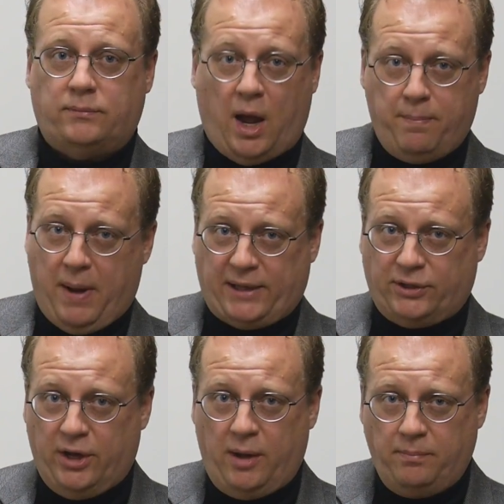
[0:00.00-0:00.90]
I
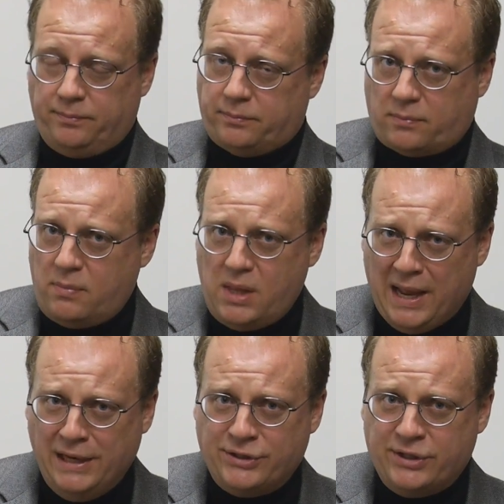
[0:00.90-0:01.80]
packed it up
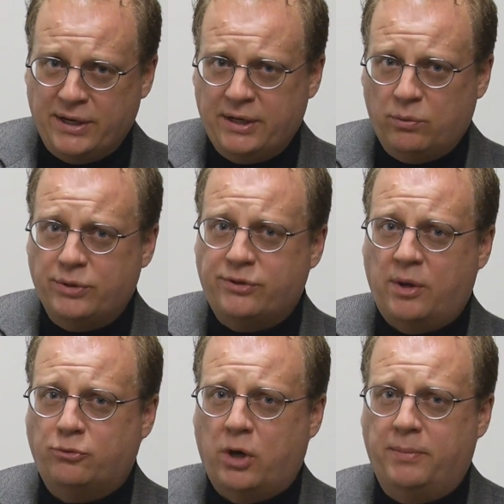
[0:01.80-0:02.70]
and sent it with
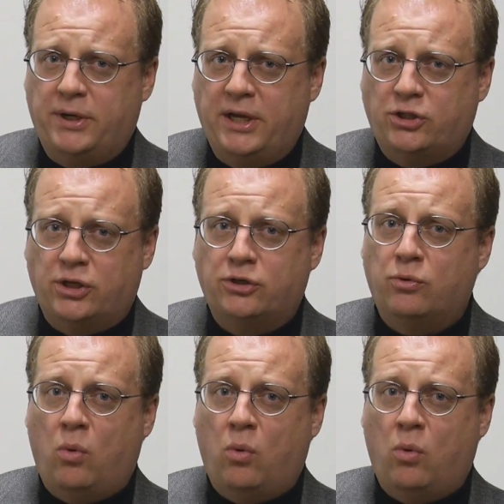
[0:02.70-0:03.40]
some trepidation to